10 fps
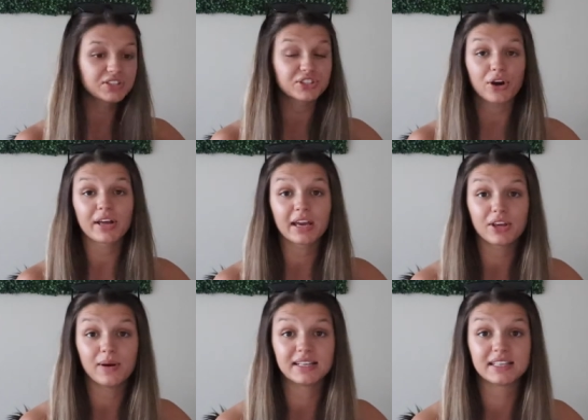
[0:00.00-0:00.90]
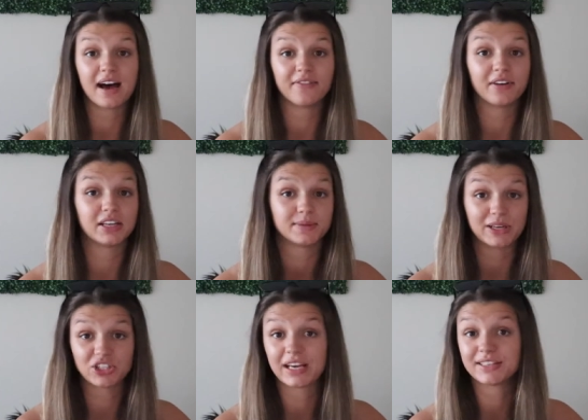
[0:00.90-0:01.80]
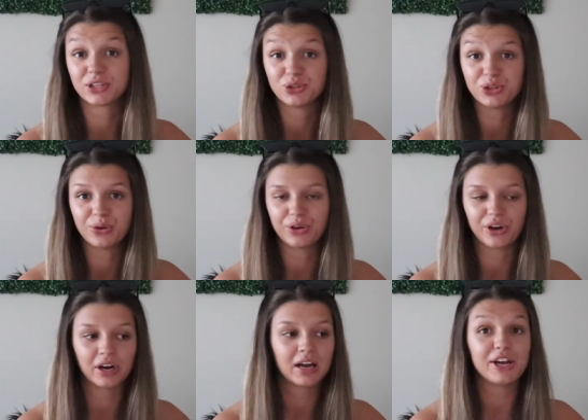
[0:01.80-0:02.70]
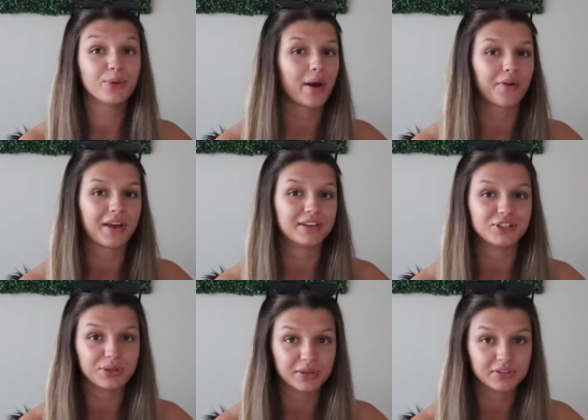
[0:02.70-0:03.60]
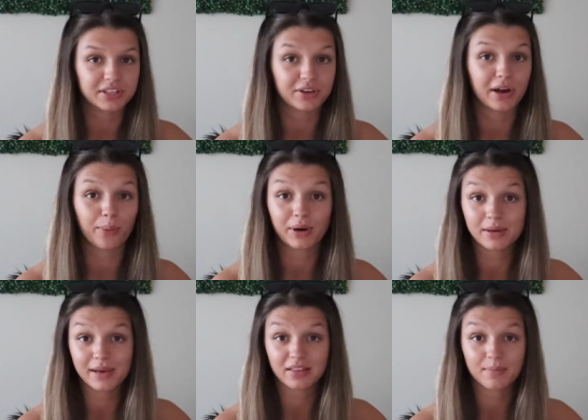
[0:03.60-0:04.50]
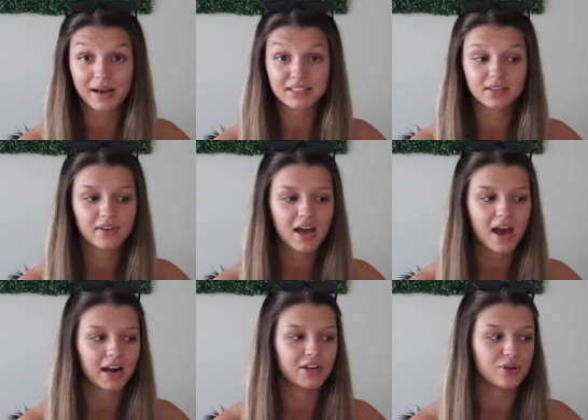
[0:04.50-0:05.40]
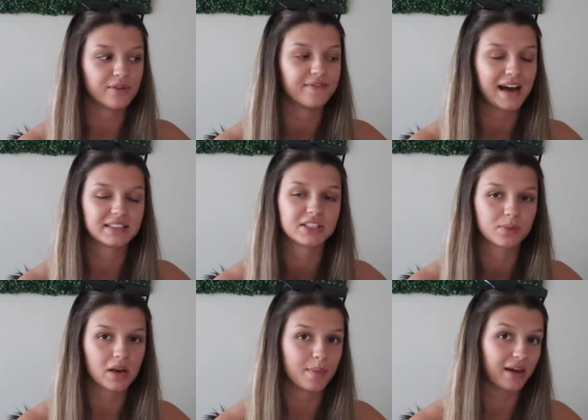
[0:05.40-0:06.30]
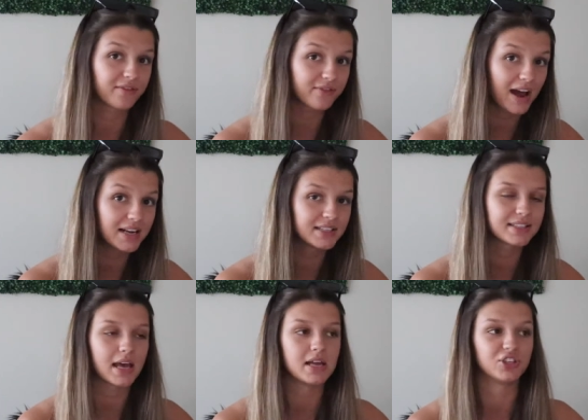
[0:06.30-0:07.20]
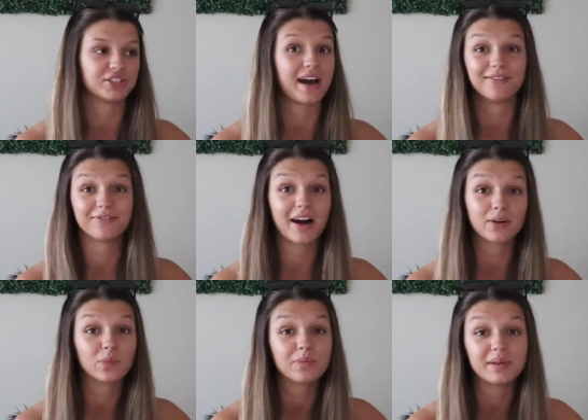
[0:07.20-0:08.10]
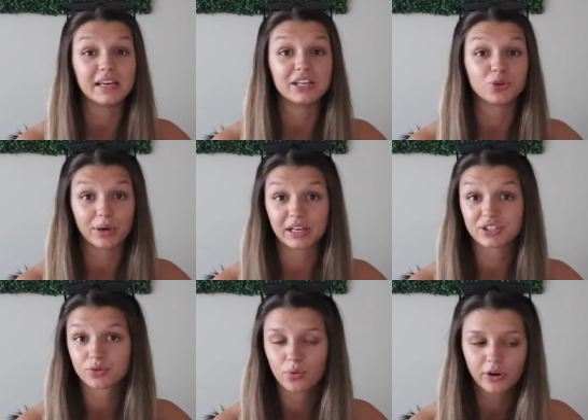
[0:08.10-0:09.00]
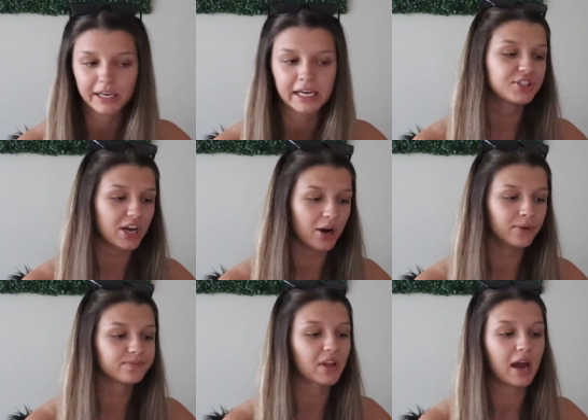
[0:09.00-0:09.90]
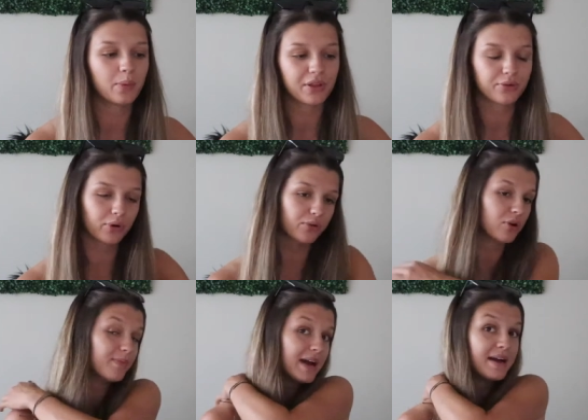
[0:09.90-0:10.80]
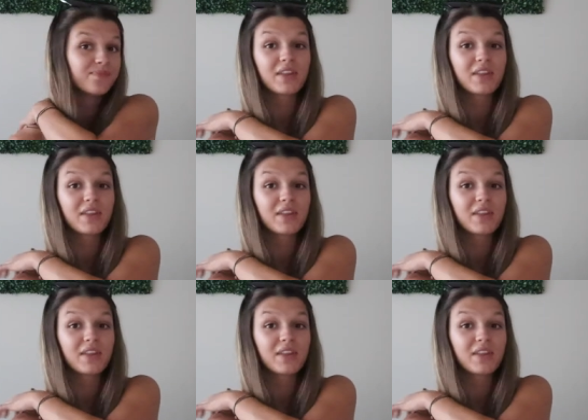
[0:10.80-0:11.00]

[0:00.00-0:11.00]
Starting at USF, especially as a junior, I knew I only had two years here, and I wanted to make the best of it, and I knew the fastest way to make friends and just have fun would be joining a sorority. So I went through recruitment,